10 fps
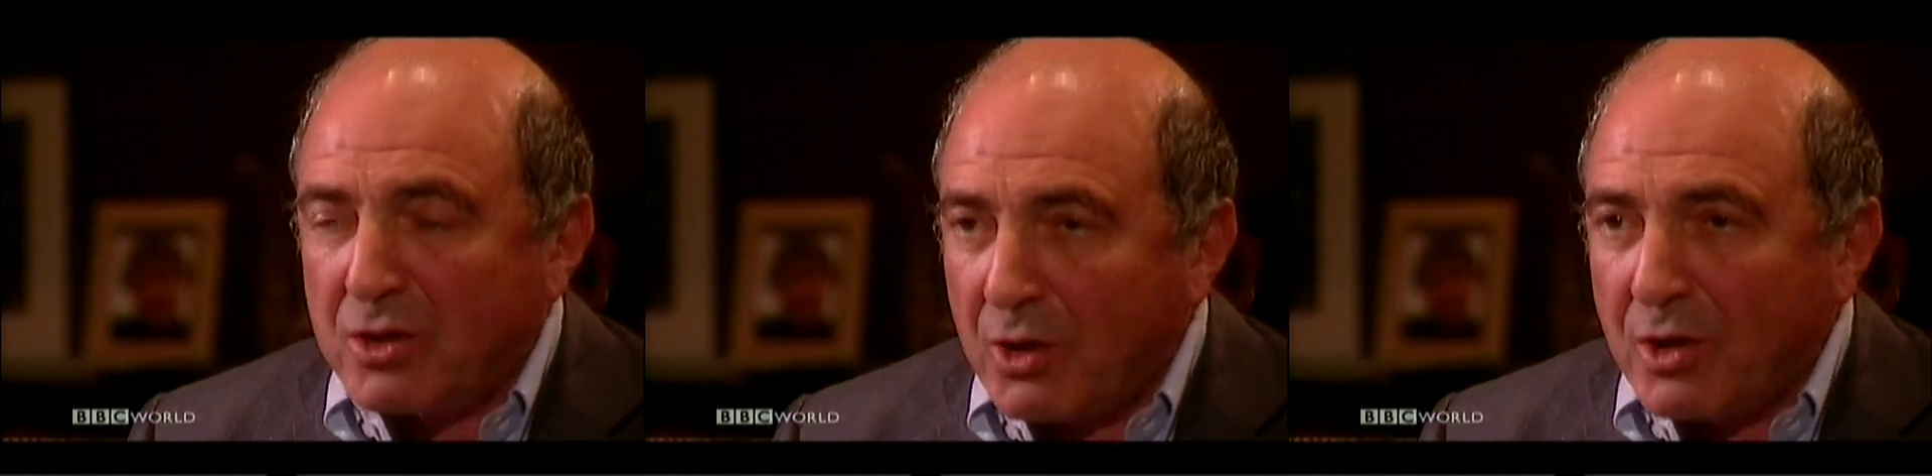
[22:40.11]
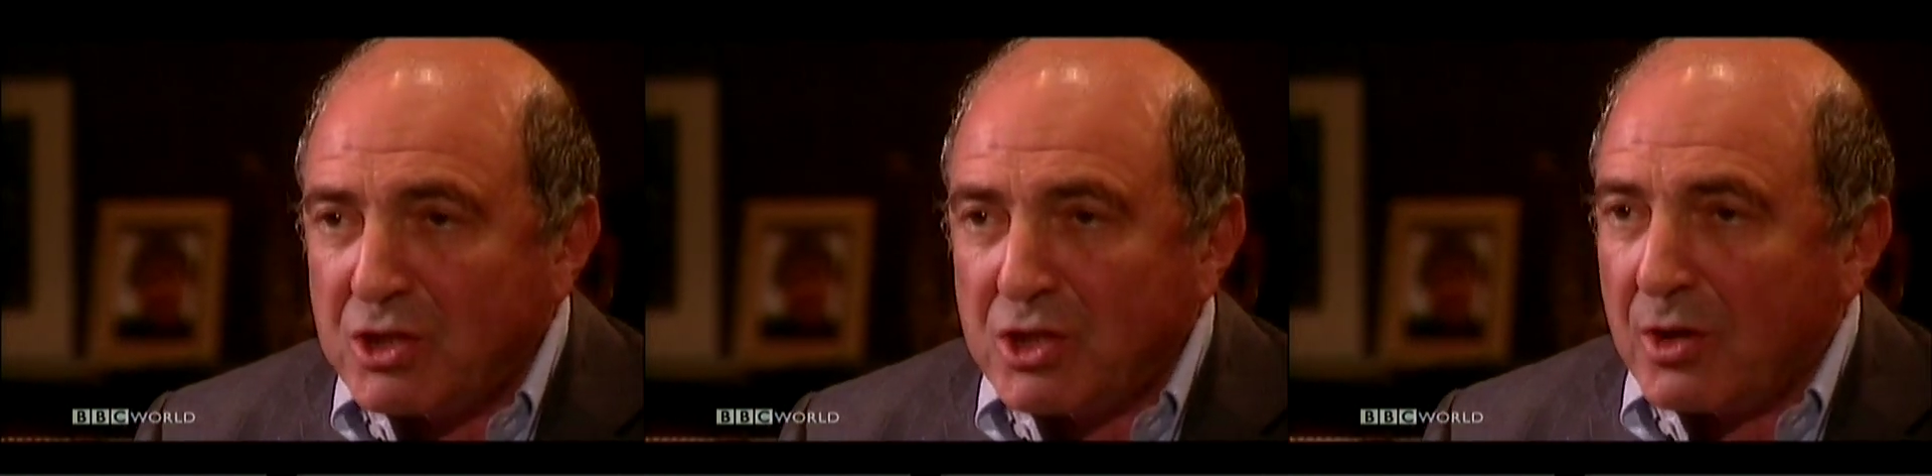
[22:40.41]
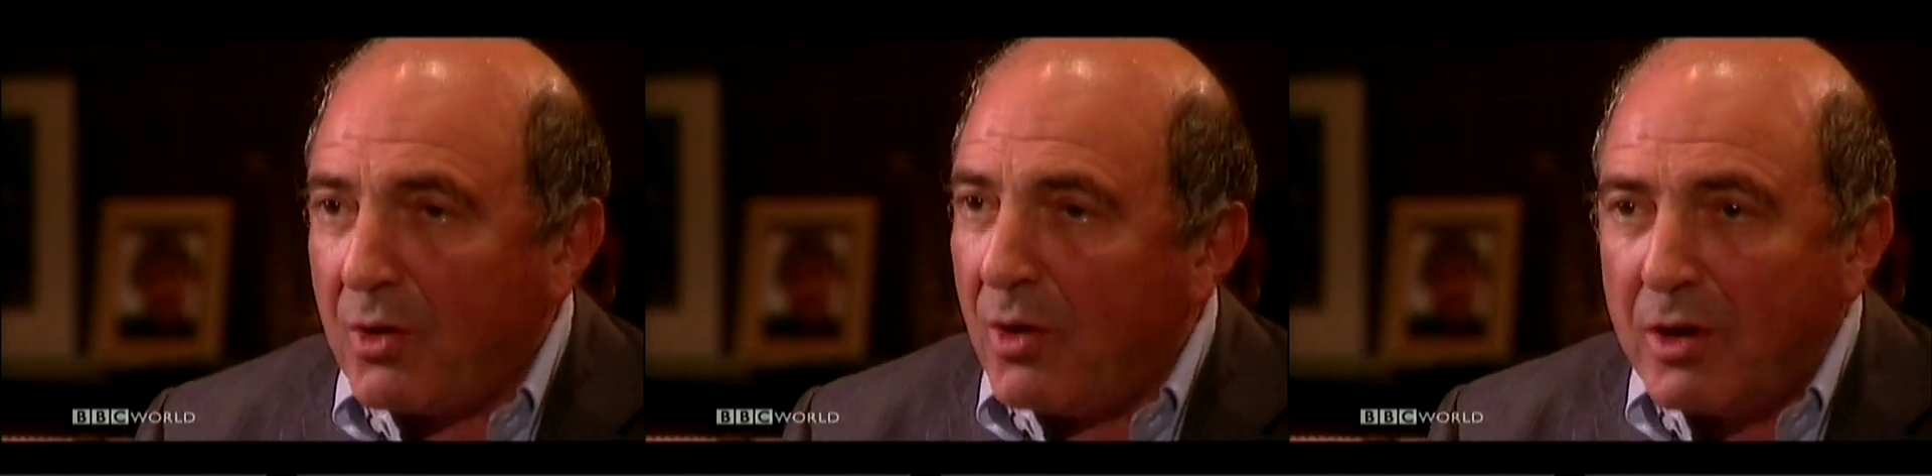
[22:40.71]
touched
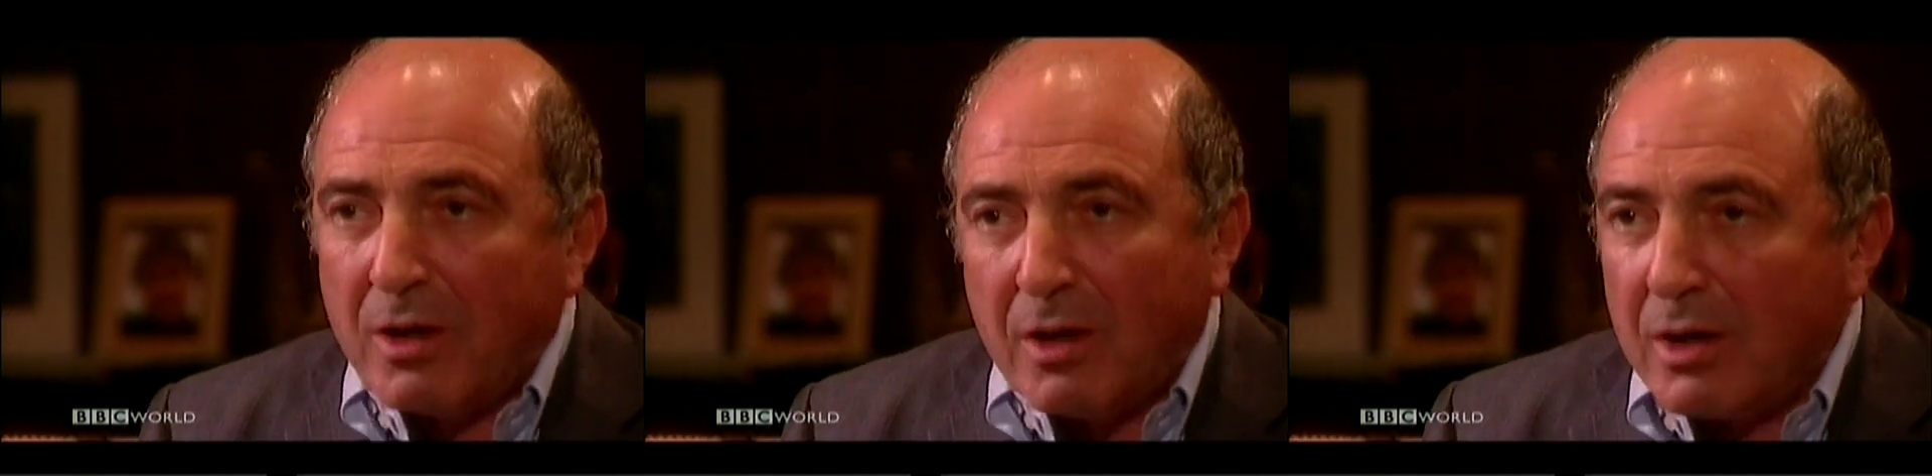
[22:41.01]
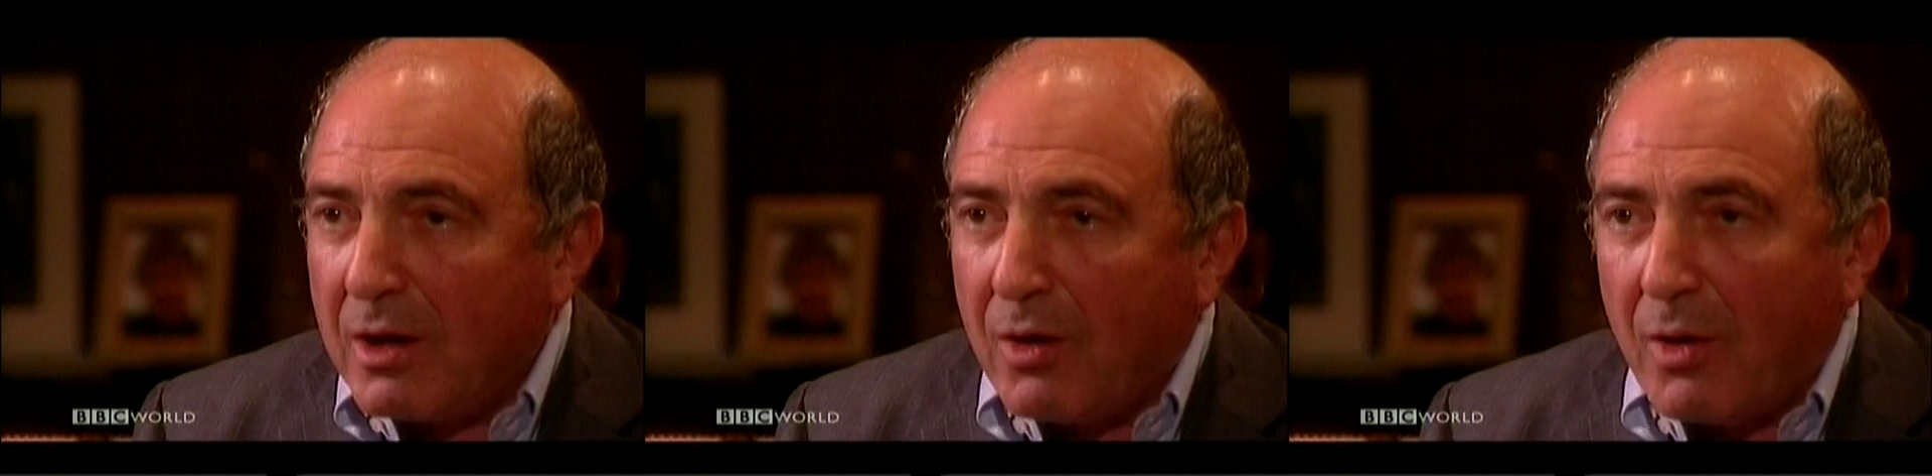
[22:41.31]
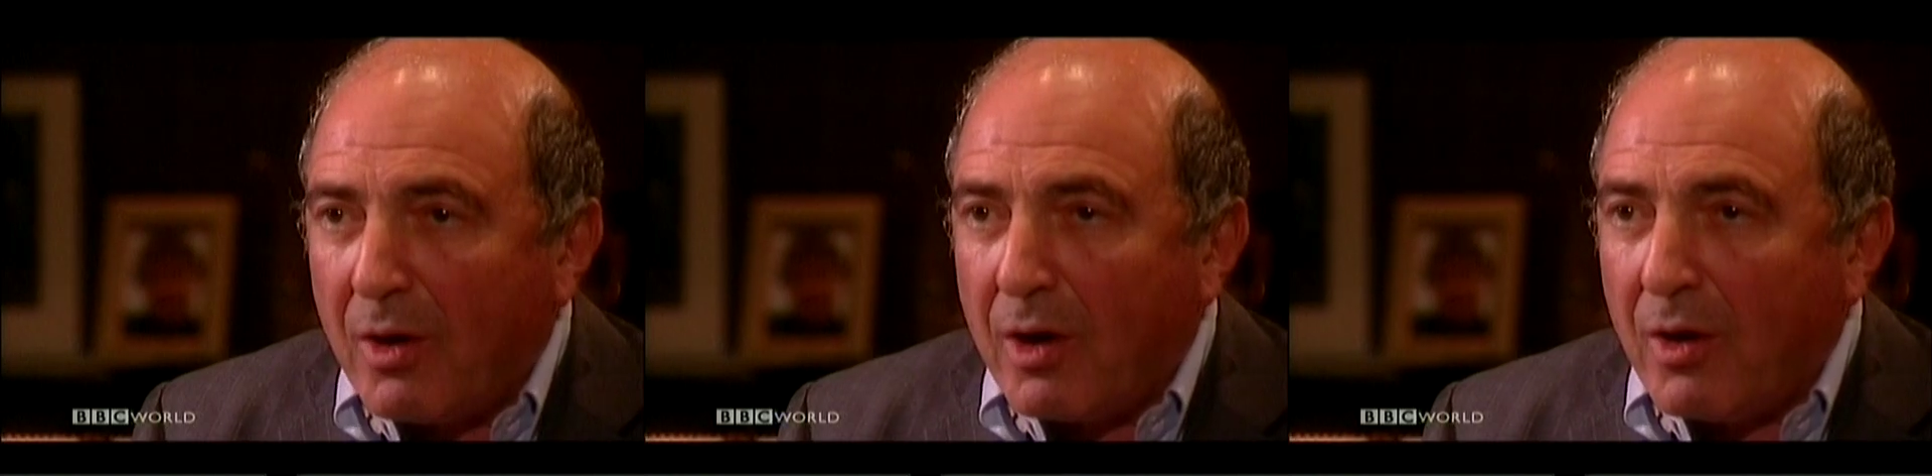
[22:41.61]
or or,